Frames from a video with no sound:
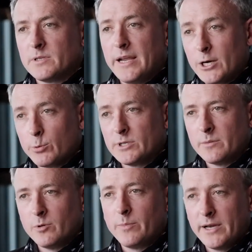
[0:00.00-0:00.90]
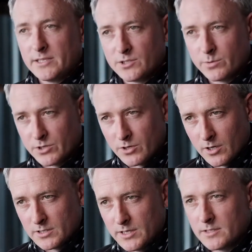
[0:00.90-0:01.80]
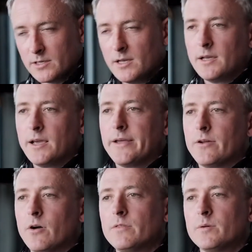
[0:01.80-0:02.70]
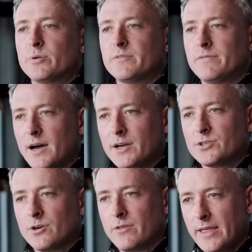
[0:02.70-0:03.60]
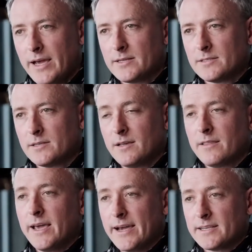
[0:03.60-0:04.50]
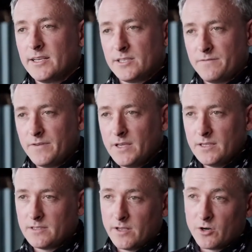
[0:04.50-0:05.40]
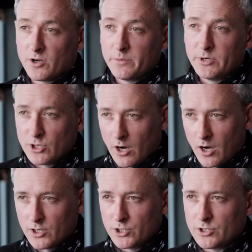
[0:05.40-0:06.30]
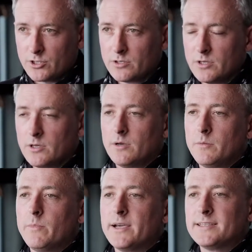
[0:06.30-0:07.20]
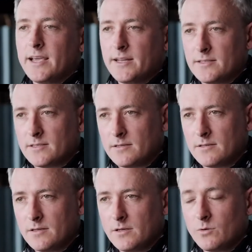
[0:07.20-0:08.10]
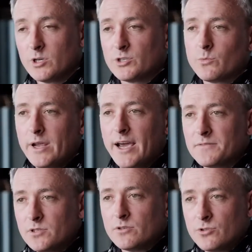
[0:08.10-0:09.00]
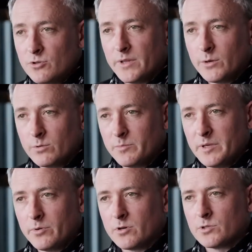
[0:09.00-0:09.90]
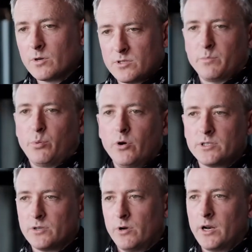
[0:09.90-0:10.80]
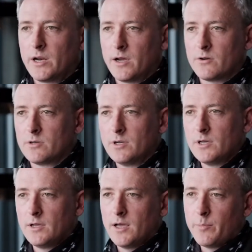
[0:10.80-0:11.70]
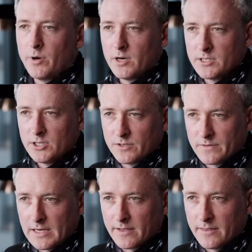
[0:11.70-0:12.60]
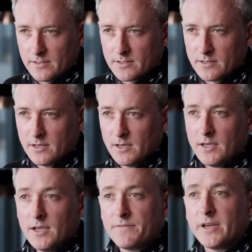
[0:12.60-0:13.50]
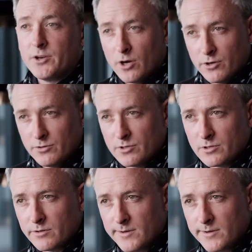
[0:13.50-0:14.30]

equitable basis with Transnet, and on the proviso that the access fees that are going to be charged make sense, which we have to assume there will be, because what's the point in rolling out a policy shift like this if they don't?